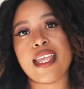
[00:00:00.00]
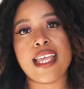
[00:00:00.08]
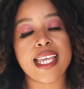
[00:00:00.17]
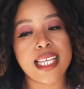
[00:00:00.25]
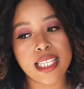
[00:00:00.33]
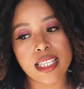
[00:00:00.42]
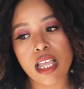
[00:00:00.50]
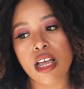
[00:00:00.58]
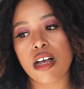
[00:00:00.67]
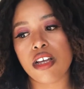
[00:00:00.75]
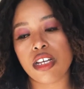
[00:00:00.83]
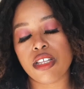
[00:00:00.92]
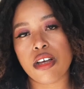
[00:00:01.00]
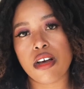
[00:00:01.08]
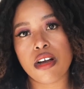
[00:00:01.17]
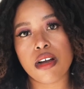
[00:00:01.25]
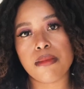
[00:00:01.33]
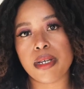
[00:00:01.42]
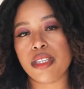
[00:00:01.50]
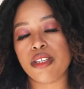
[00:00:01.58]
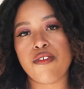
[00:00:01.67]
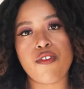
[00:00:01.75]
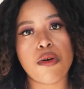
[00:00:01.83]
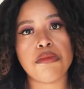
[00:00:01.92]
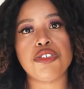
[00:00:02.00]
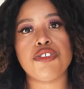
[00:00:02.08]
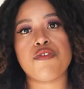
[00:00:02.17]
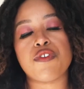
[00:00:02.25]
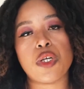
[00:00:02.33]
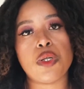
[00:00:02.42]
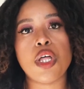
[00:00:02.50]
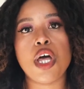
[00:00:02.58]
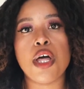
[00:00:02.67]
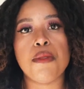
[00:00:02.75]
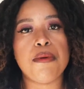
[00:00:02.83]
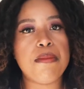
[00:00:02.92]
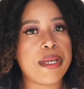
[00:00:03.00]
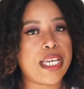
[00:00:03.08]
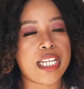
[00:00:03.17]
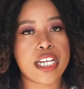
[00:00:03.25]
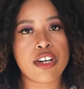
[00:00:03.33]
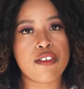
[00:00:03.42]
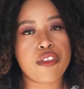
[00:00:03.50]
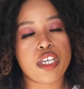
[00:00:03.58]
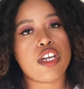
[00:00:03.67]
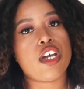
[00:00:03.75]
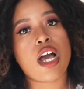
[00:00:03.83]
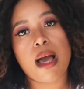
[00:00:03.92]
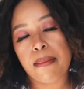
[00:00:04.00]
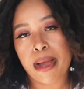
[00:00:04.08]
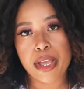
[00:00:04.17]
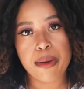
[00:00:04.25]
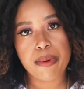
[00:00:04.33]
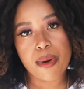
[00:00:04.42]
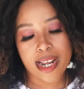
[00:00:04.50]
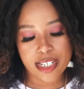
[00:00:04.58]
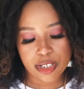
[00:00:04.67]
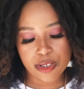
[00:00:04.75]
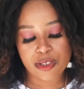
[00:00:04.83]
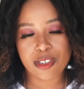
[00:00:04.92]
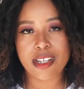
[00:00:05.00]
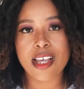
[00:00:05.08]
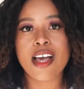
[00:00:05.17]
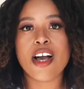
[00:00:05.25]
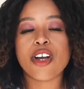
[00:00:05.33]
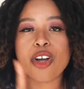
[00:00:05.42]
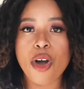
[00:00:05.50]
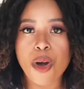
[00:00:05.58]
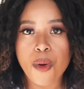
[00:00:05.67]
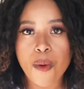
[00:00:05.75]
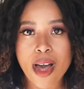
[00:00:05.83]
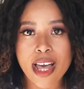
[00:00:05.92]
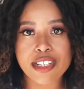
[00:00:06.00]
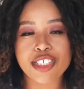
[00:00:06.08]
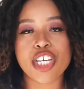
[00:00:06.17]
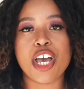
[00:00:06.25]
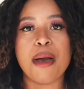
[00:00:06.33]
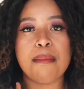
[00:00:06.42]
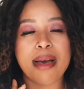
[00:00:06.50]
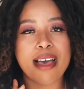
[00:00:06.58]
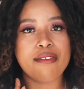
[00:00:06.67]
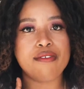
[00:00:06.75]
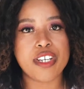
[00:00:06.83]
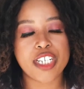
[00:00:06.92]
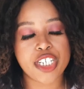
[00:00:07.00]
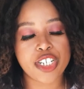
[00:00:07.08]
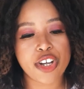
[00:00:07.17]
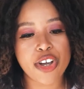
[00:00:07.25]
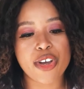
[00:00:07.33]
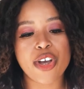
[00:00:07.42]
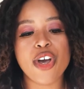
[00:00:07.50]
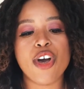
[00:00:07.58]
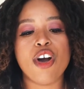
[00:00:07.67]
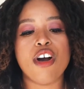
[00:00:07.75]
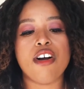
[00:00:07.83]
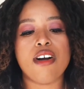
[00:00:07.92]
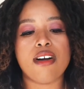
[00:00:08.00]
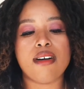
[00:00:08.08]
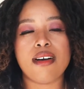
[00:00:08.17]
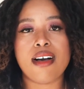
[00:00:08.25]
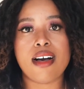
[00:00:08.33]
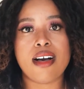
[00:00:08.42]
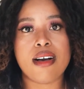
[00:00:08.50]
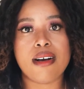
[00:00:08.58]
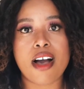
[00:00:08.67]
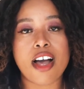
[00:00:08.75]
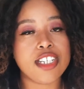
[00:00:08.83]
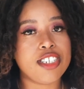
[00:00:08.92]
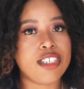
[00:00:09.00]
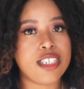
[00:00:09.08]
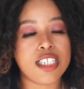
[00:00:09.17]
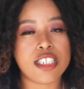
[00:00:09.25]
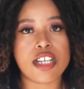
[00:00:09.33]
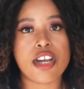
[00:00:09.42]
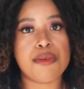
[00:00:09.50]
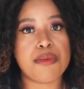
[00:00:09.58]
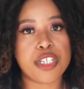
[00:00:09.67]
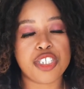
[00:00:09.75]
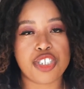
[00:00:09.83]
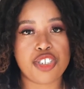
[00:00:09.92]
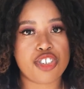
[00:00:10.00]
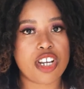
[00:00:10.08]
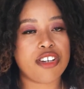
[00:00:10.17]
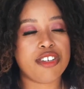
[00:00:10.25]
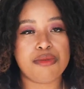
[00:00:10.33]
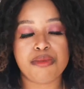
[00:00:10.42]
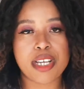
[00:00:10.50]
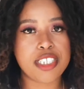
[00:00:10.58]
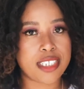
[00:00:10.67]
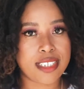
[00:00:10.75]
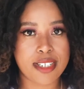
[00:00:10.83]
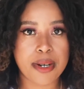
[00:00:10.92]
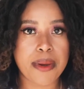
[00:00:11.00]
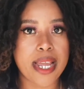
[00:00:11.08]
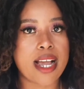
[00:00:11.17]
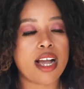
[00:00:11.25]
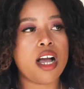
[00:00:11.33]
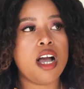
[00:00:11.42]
in the forms you fill the beginning of the year about your practicals. Go watch my video on Unisa registering